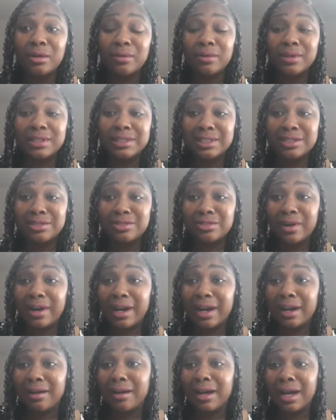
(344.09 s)
Once it dries,
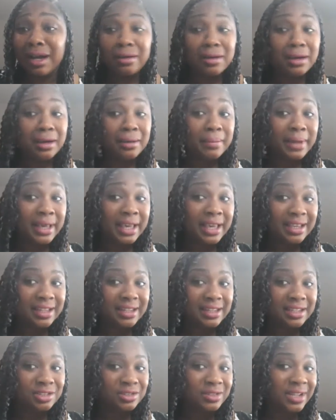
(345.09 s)
I'll come back
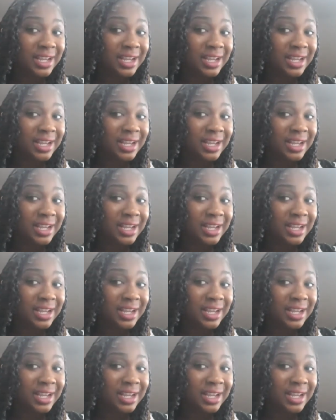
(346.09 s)
and let you